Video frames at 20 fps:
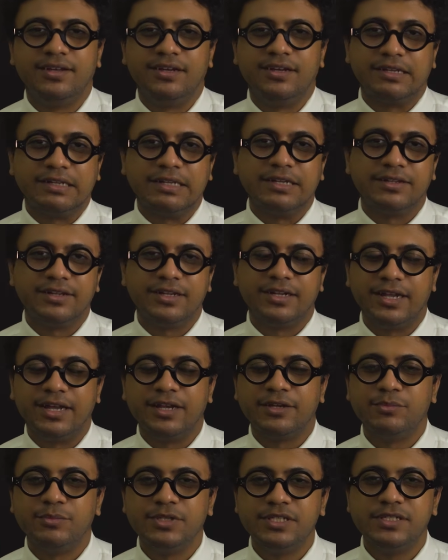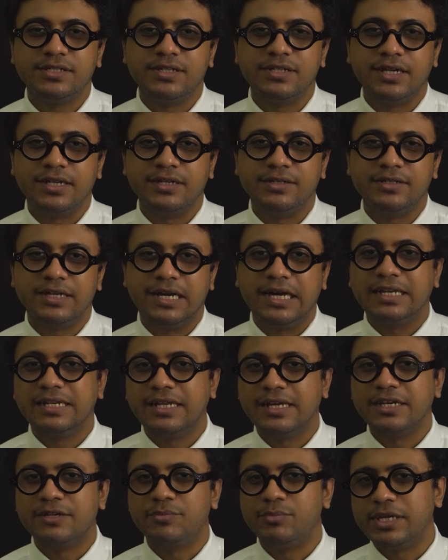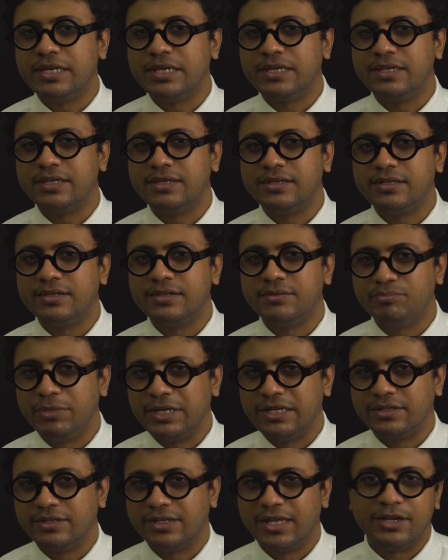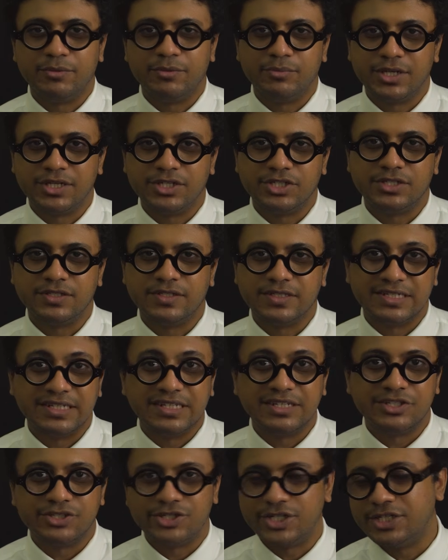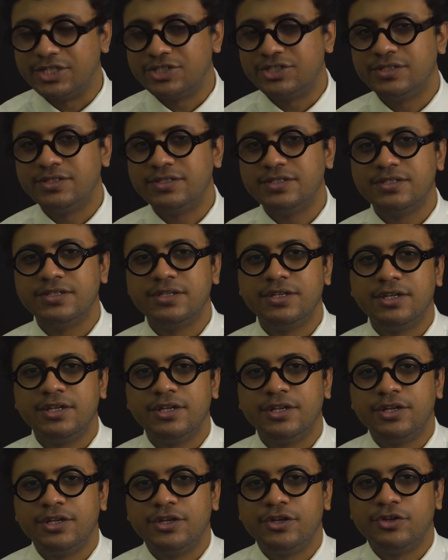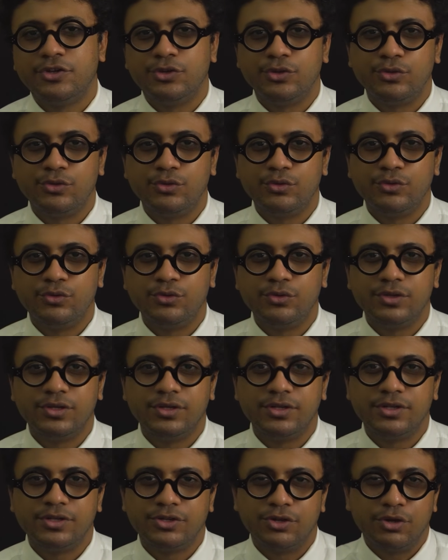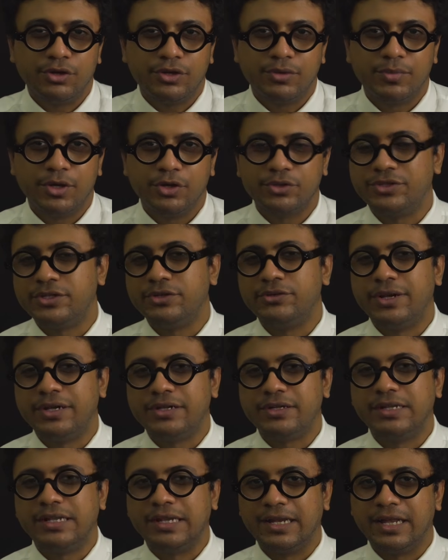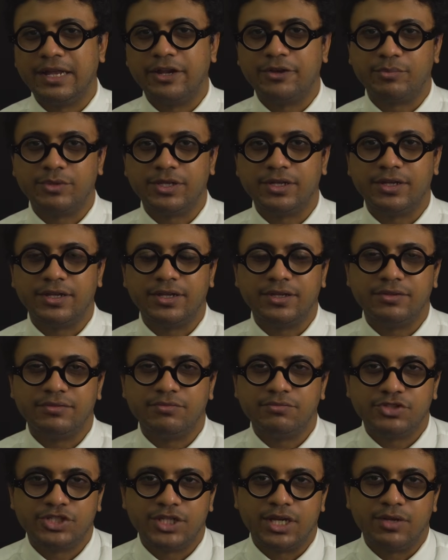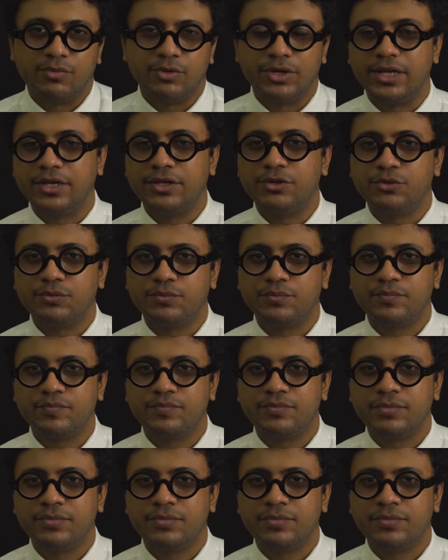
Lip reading: a clinical anatomist, and I like making medical animations and illustrations to talk about theoretical anatomy and share what I know.